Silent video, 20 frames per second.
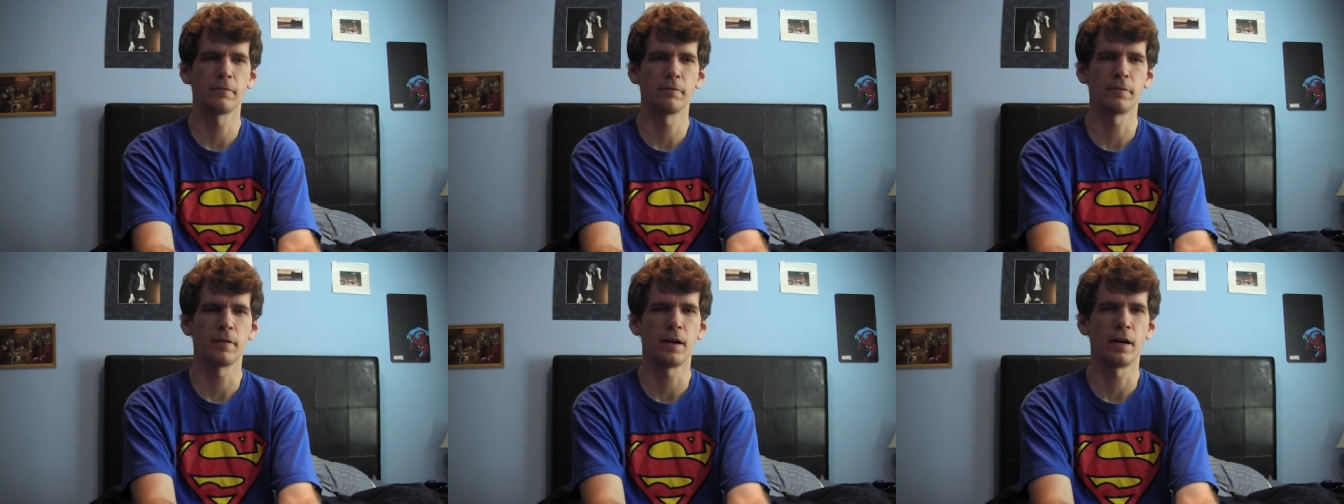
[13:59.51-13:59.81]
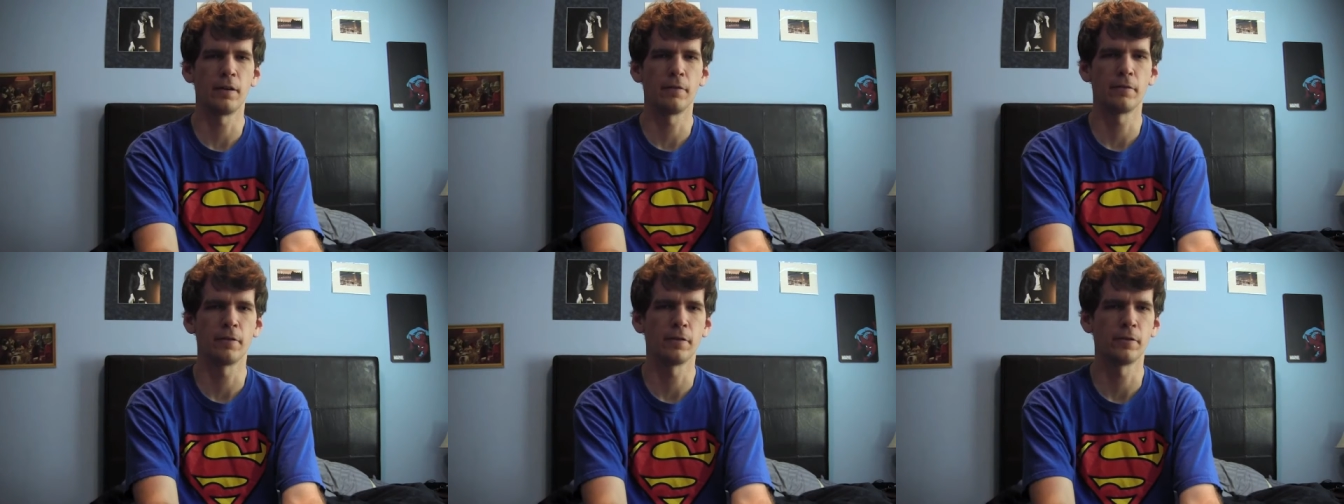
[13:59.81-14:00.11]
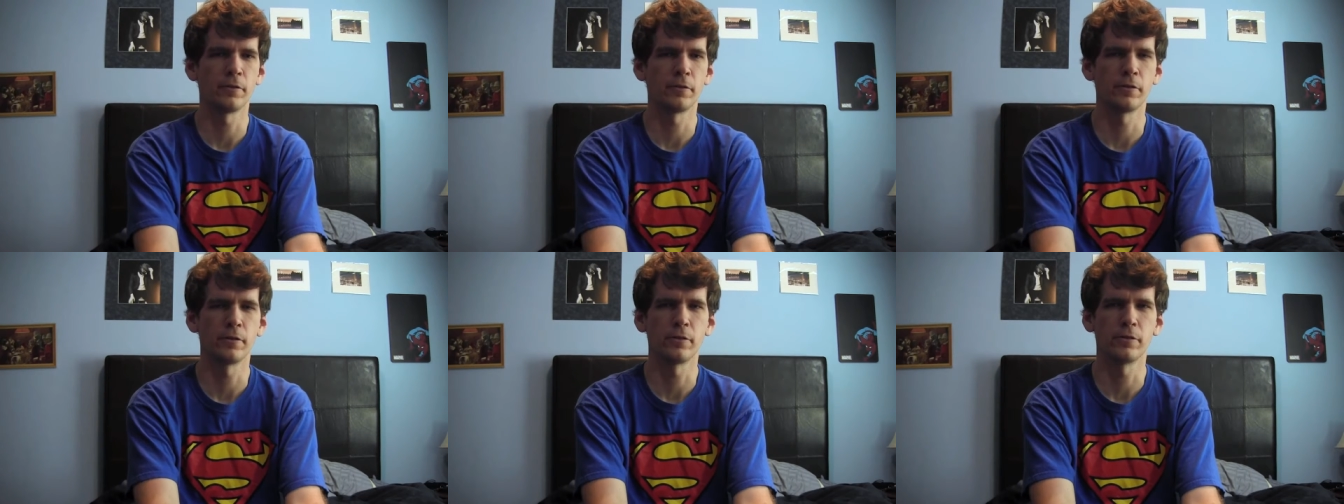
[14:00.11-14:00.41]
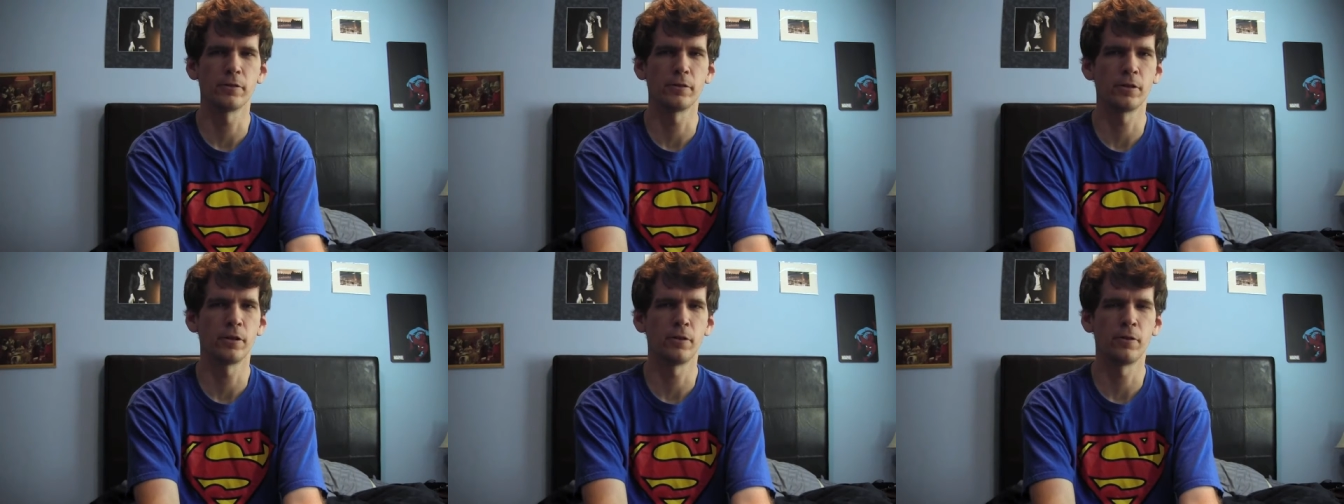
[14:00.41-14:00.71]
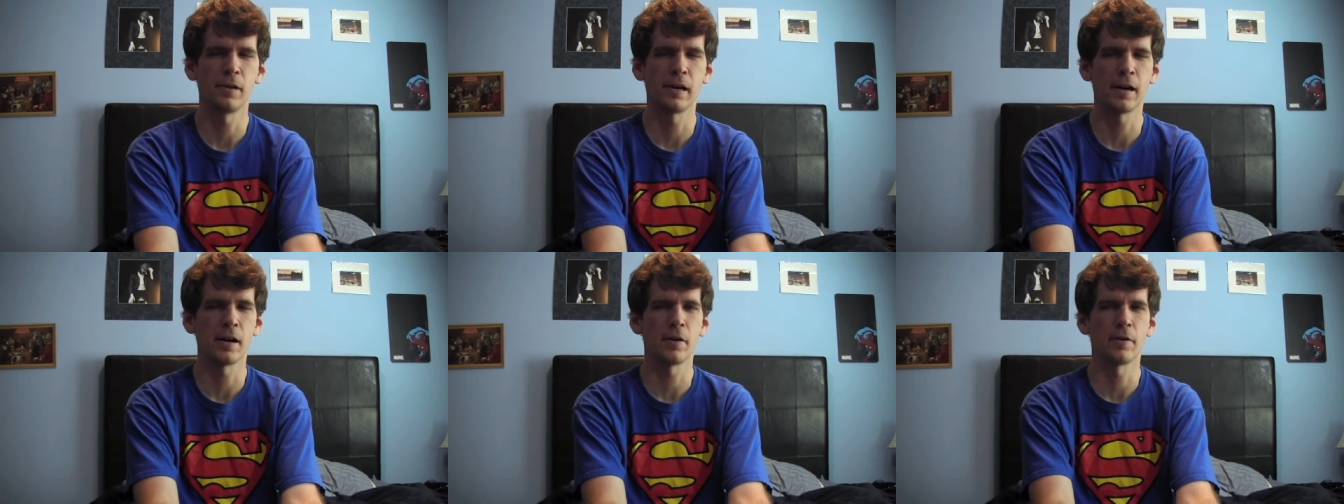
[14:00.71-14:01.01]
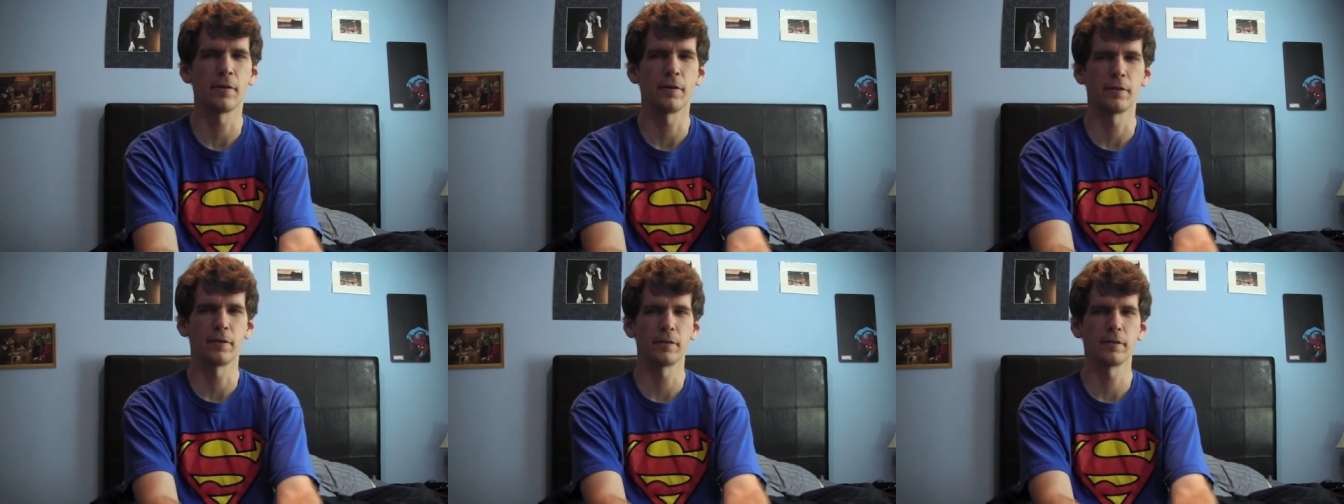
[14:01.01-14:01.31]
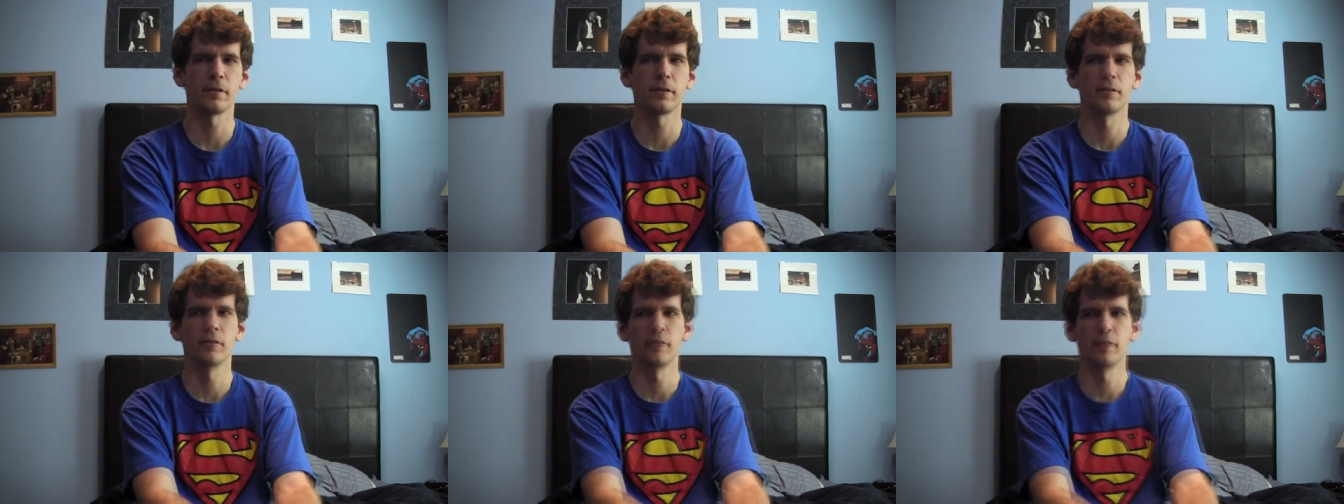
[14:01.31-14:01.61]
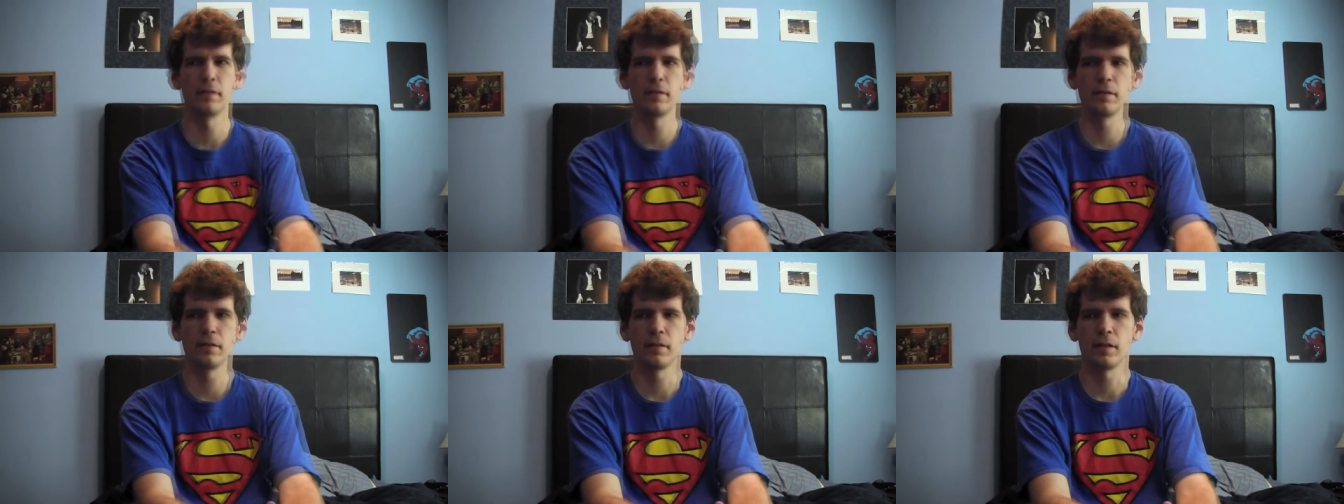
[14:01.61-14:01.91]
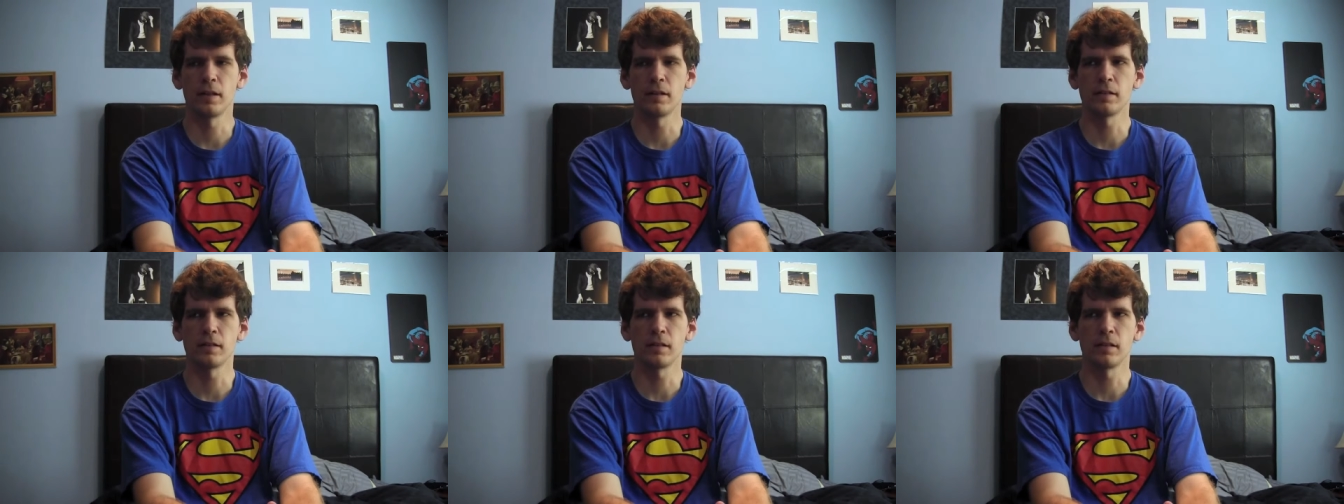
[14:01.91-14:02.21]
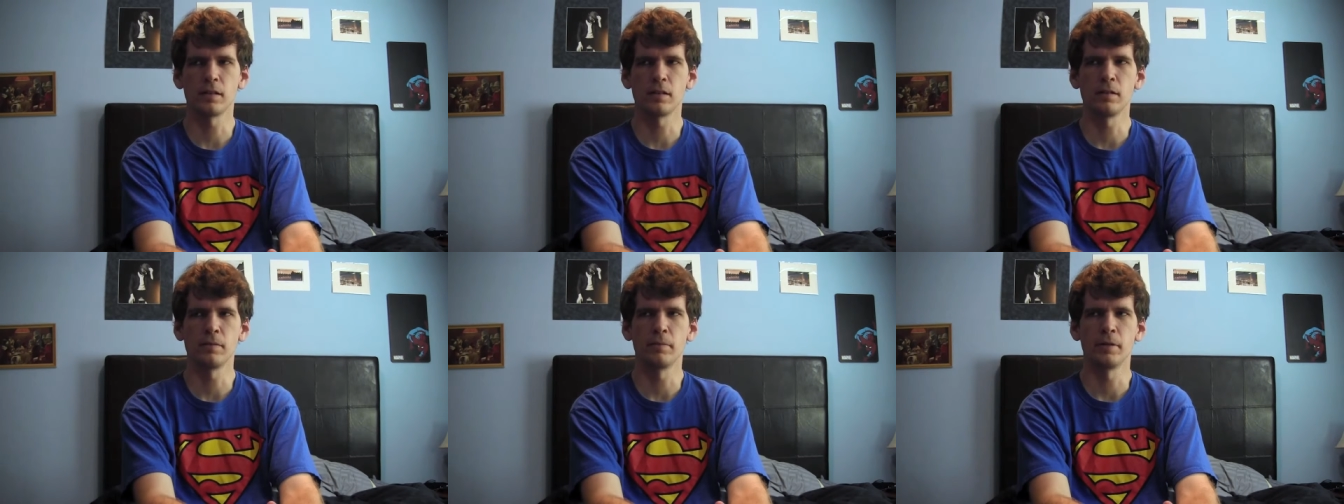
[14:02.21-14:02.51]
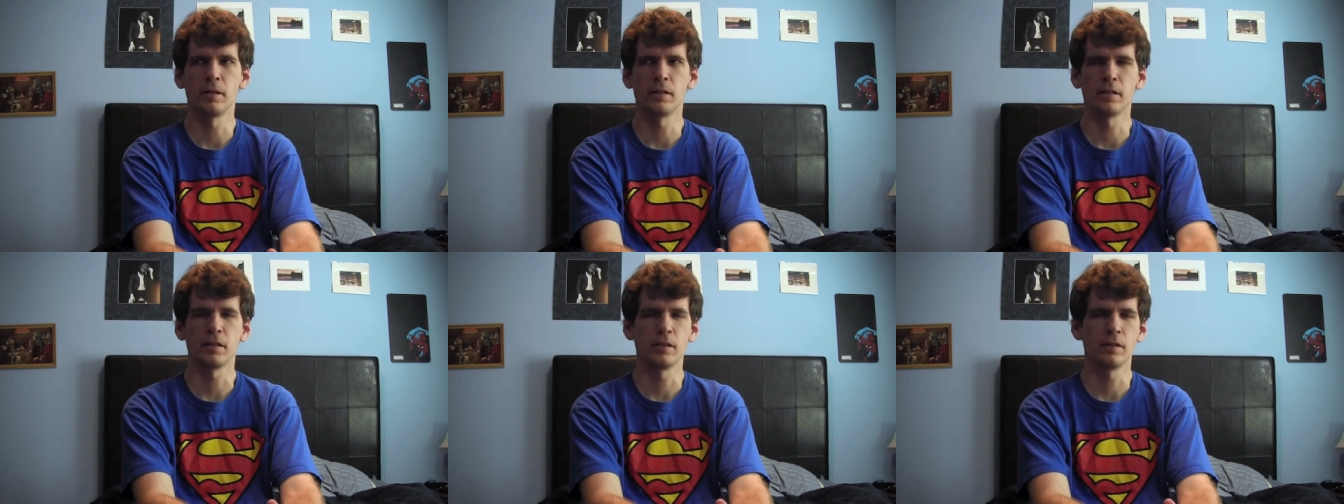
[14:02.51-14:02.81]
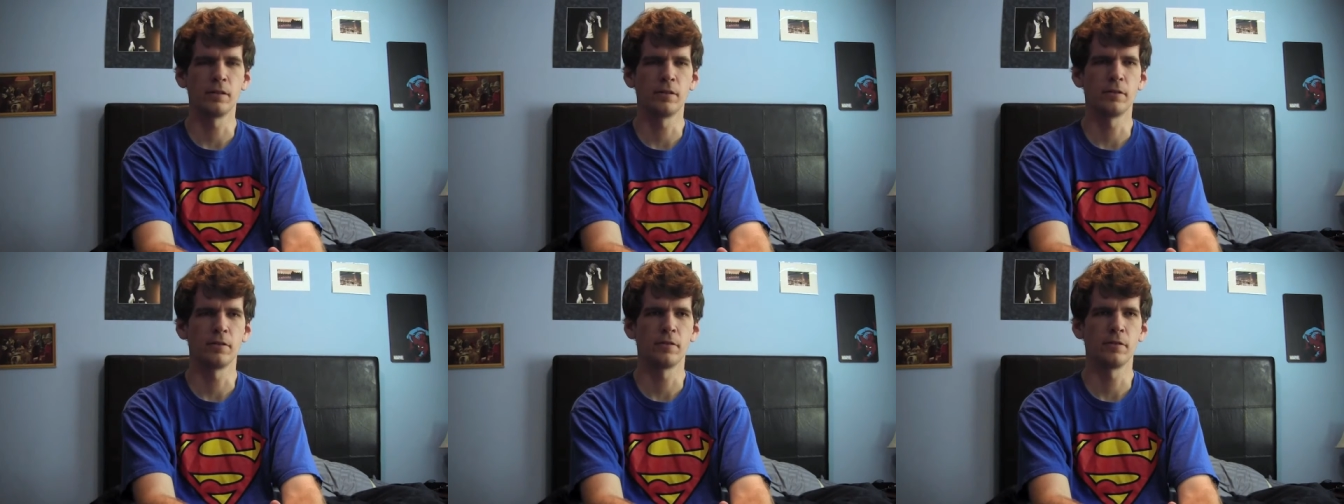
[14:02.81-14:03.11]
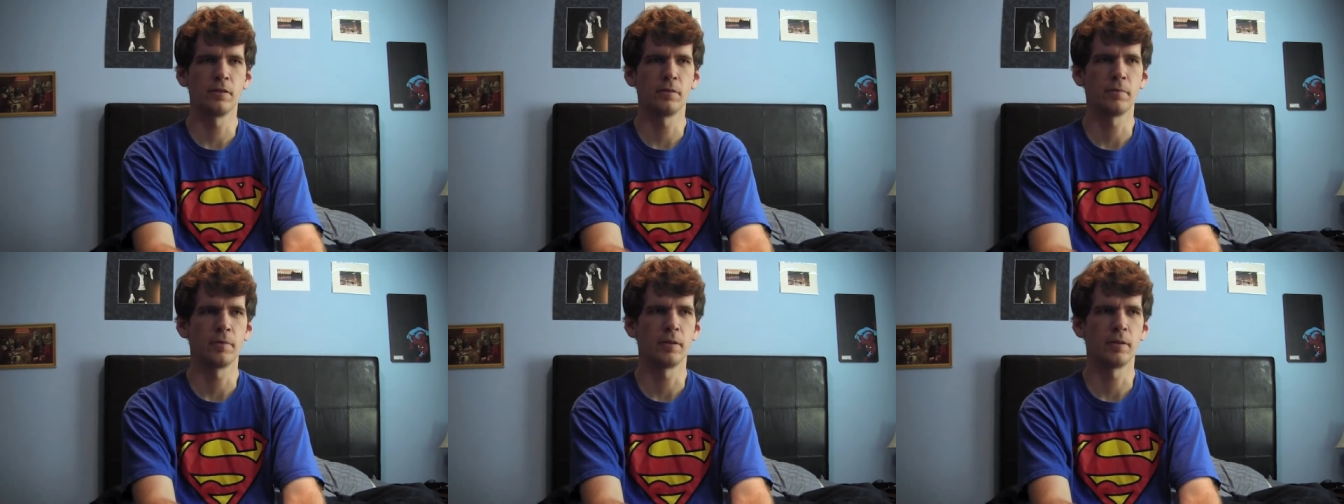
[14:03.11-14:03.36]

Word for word: 500 or so hours. So that's a little bit of good news,